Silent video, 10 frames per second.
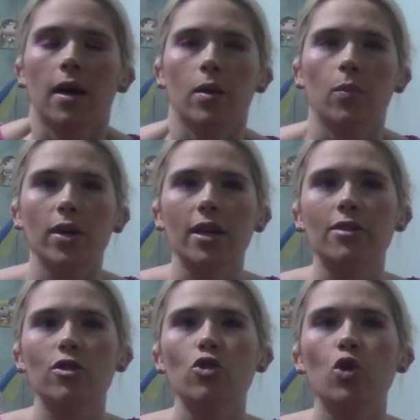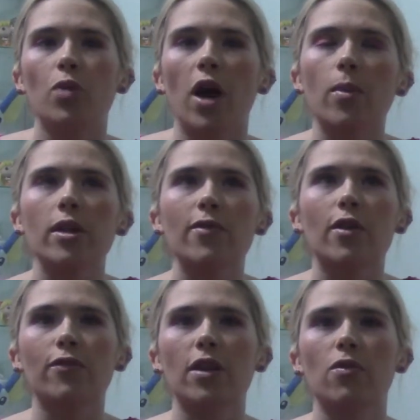because there's no point when you've
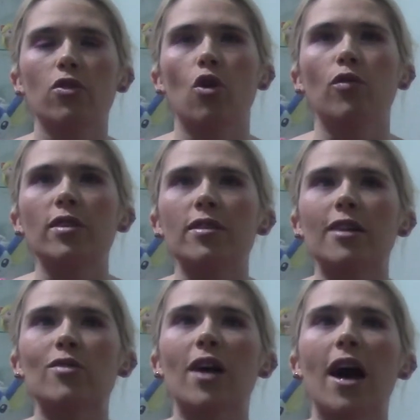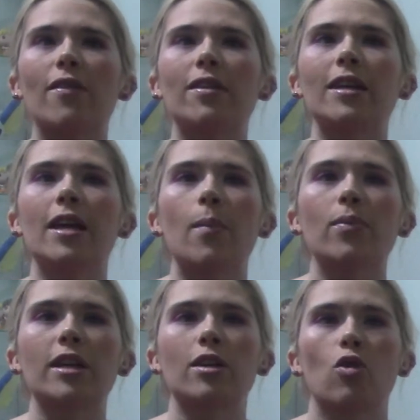got flavoured coffees and I don't have any
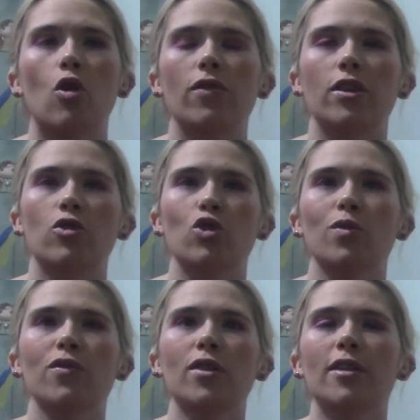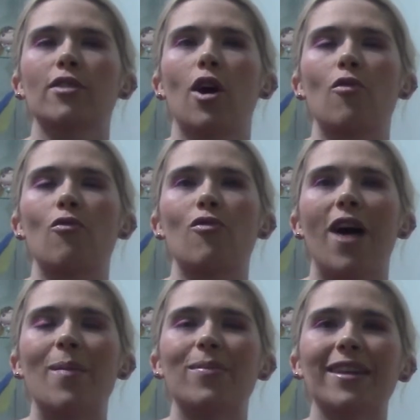plain coffee. So before I start
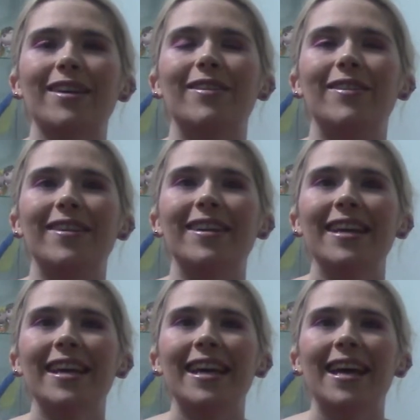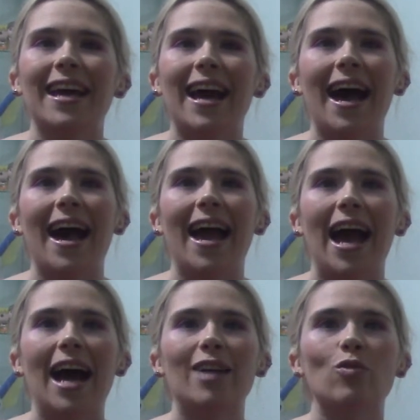rambling on, I
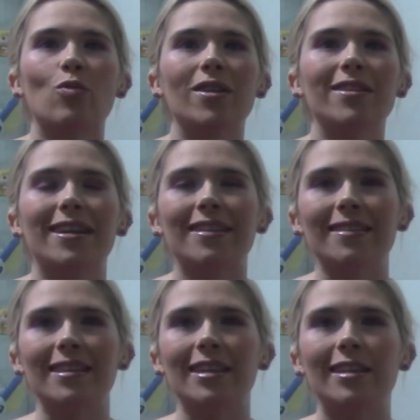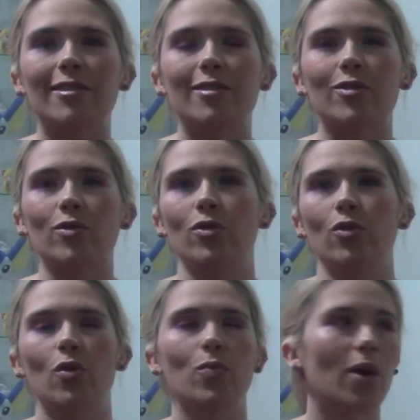had one last tea to show
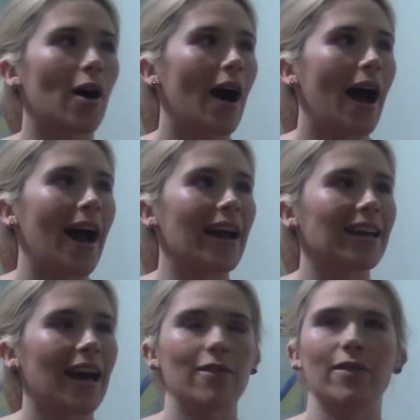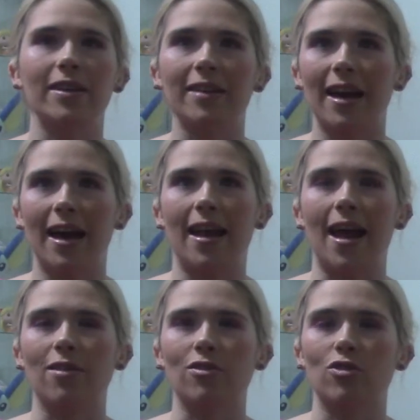you, but I can't find it and
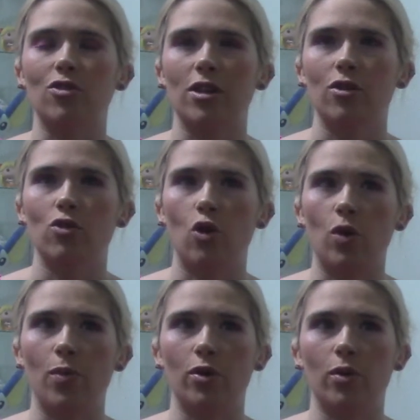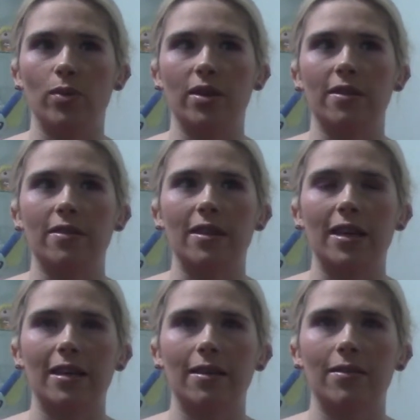I'll just talk about it because
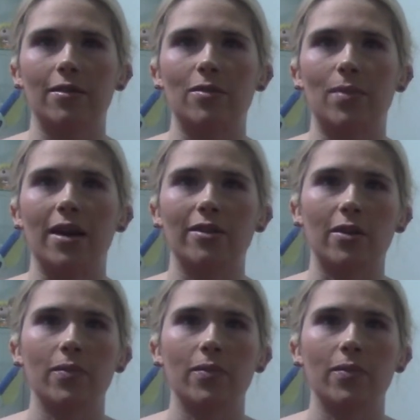it doesn't matter.